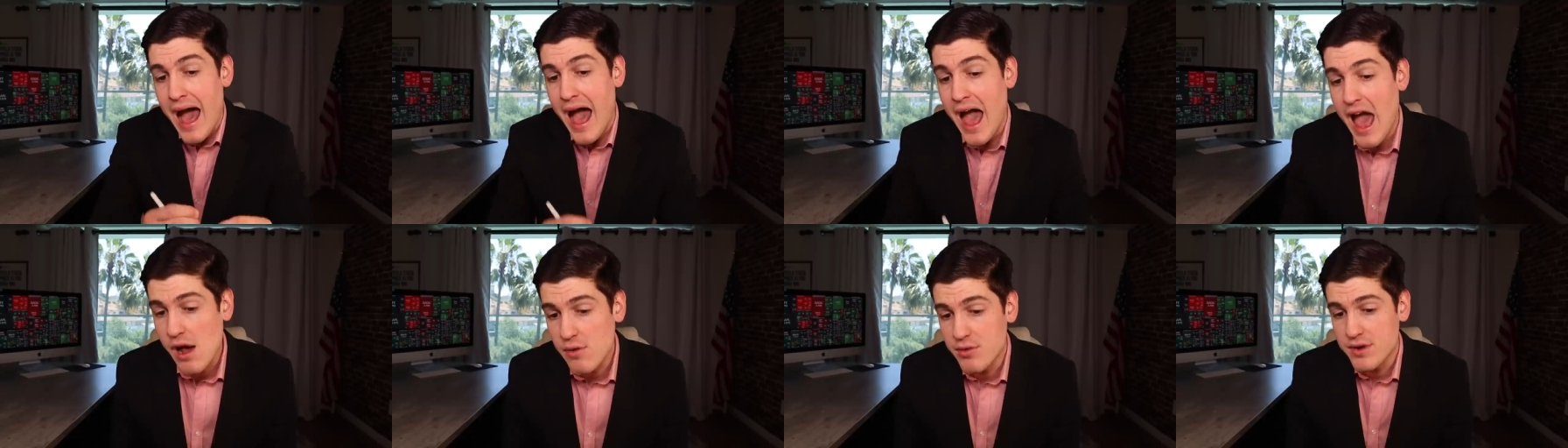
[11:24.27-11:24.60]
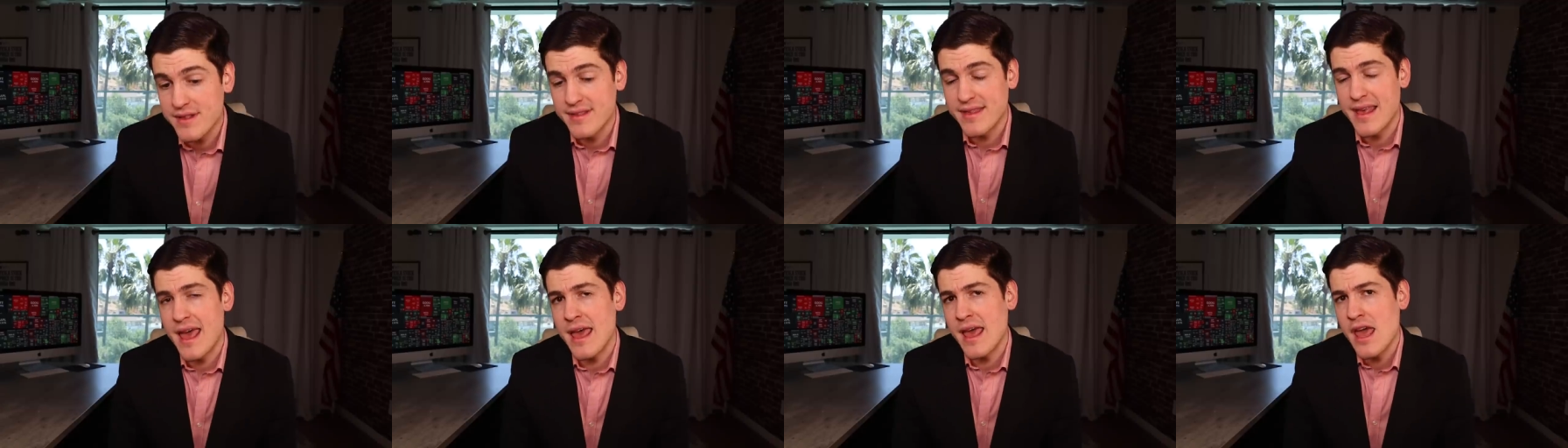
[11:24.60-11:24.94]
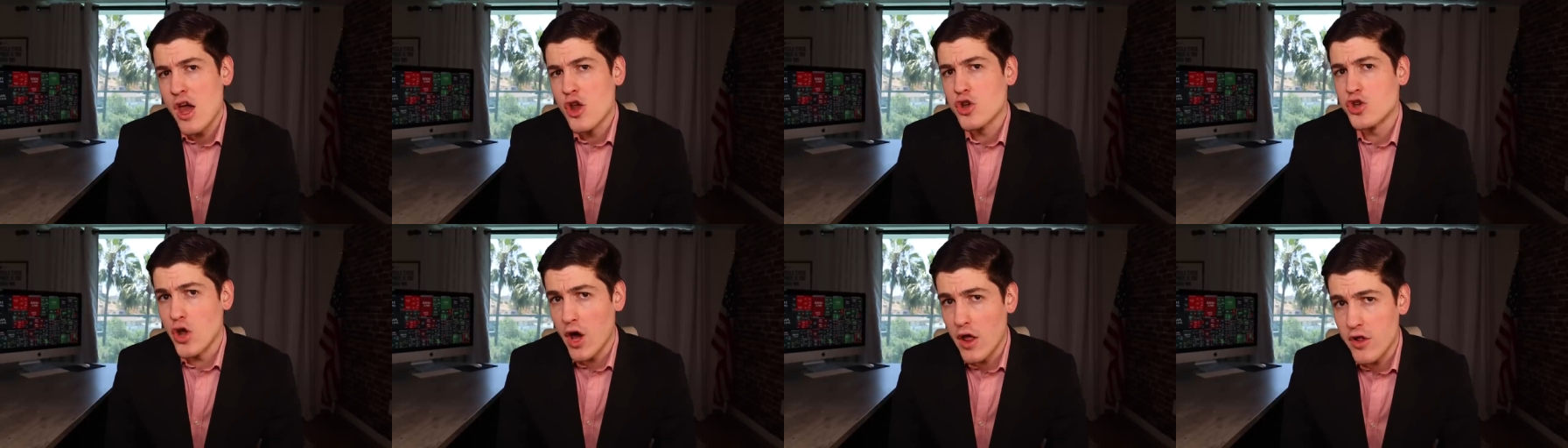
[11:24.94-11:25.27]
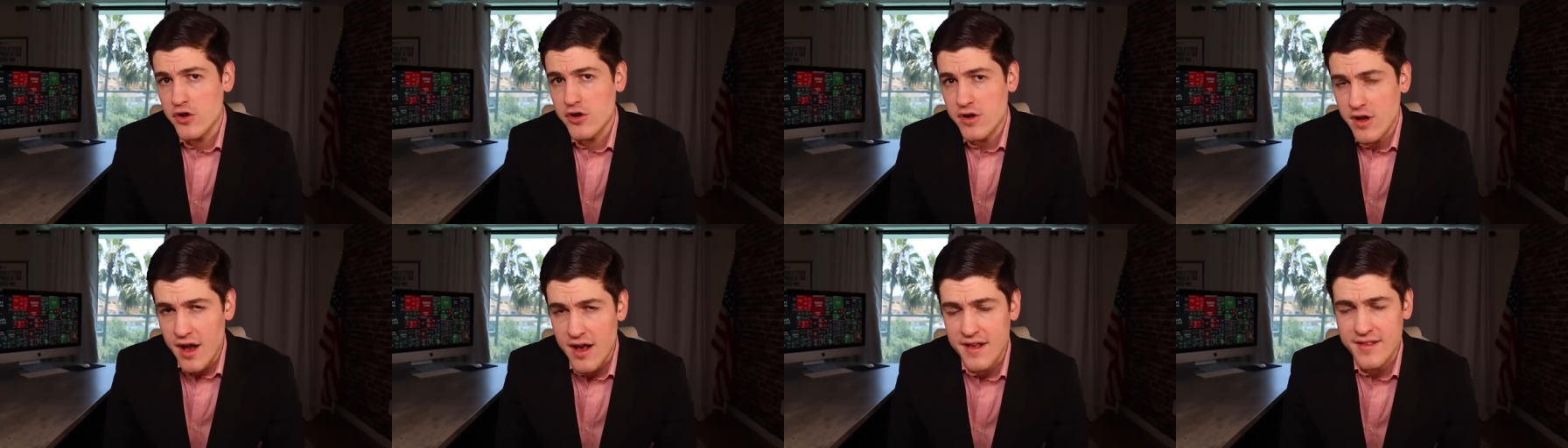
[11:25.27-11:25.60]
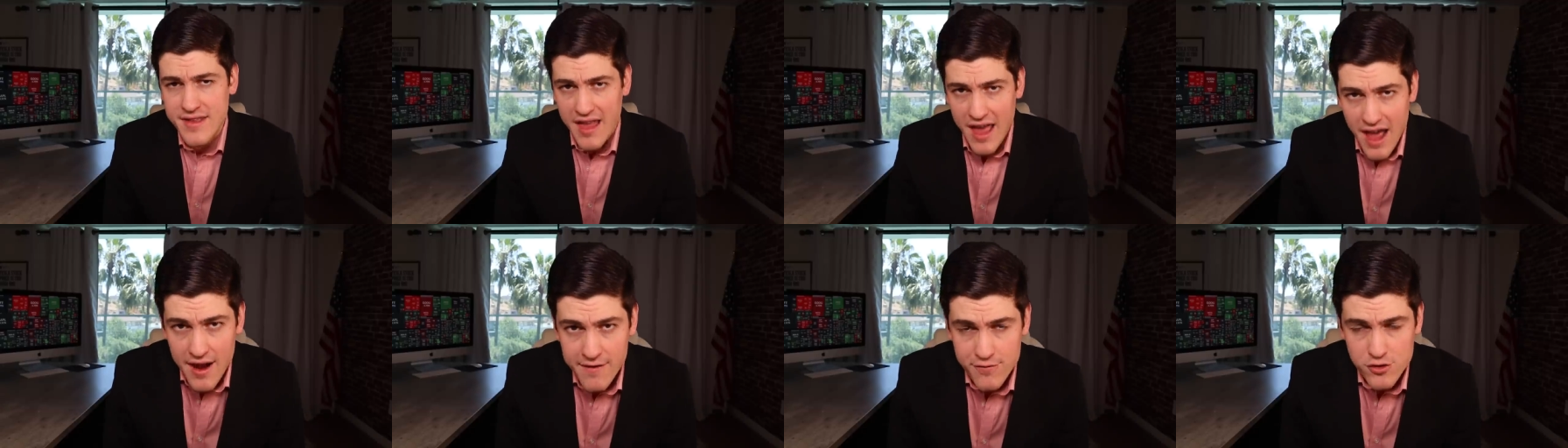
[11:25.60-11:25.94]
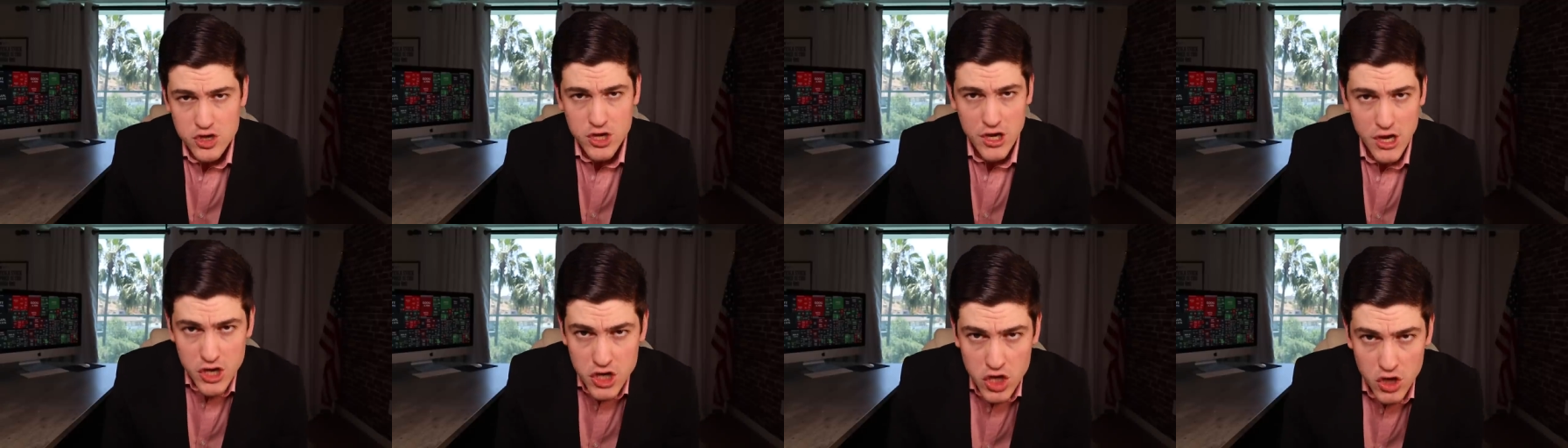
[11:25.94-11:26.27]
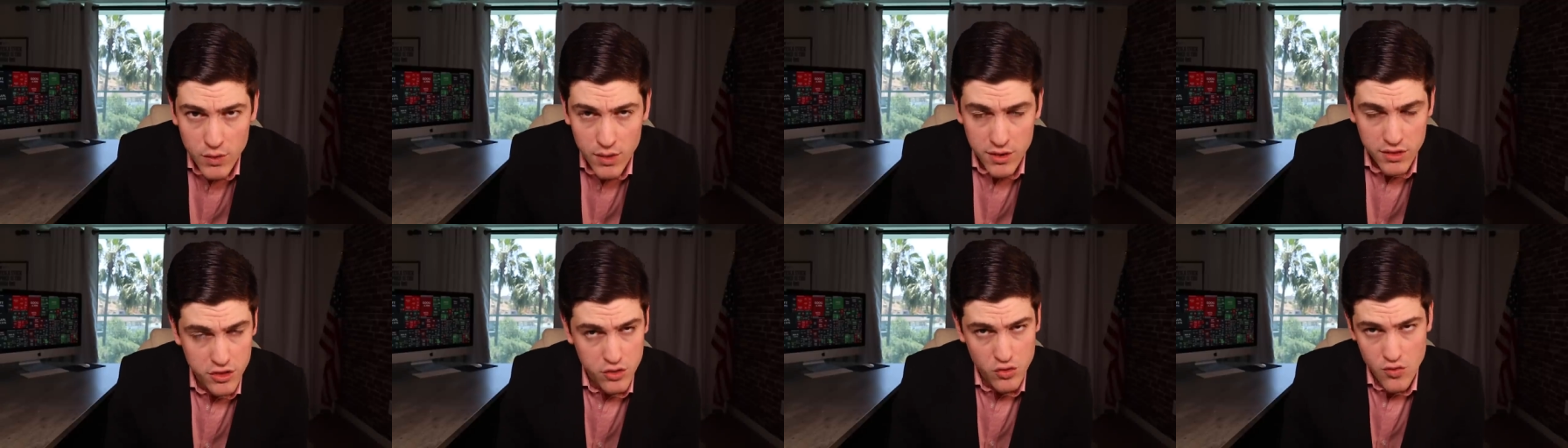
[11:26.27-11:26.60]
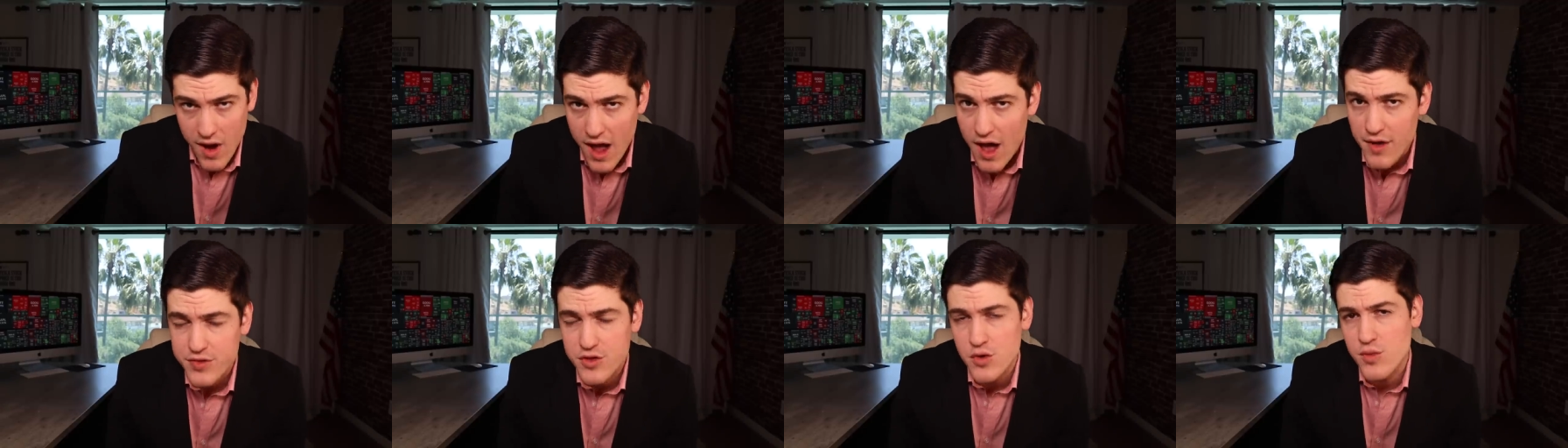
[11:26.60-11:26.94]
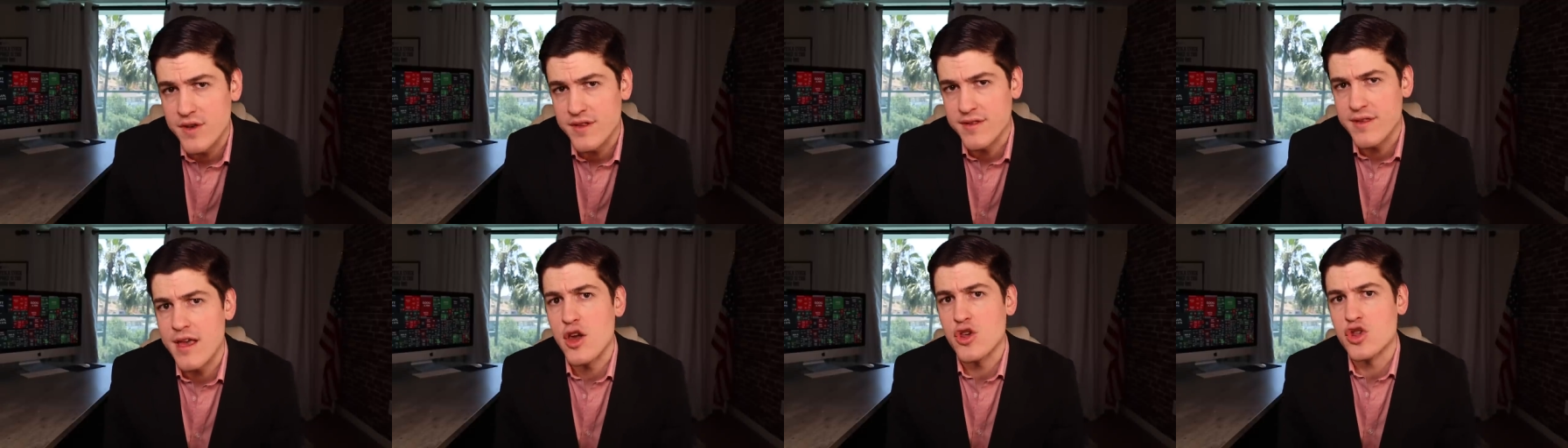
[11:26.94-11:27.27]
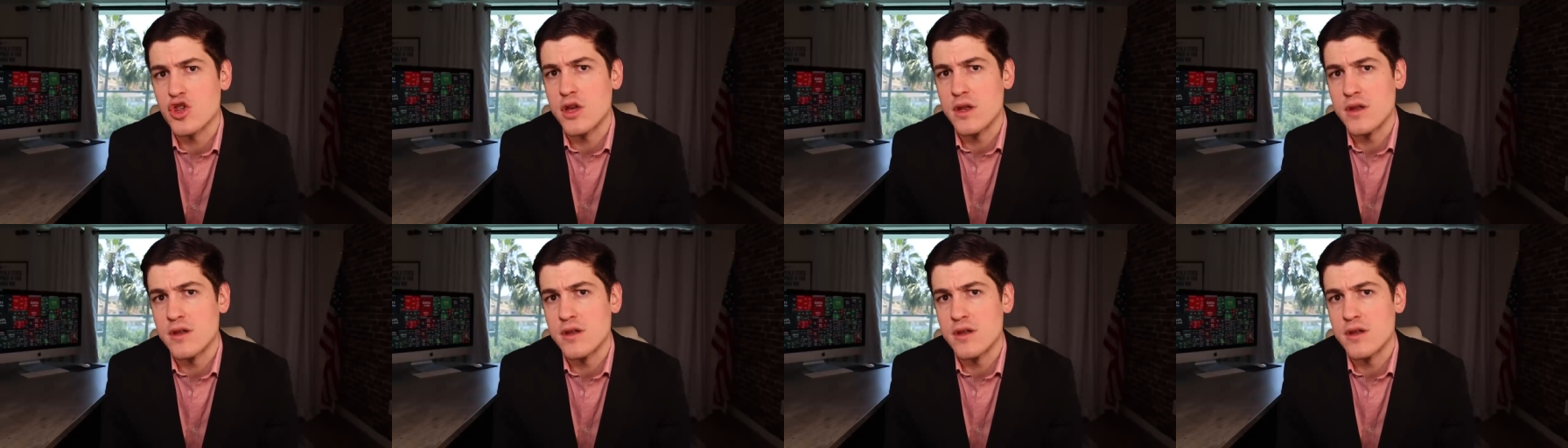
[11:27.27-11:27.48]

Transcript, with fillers: I would say dollar cost average into it throughout the recession.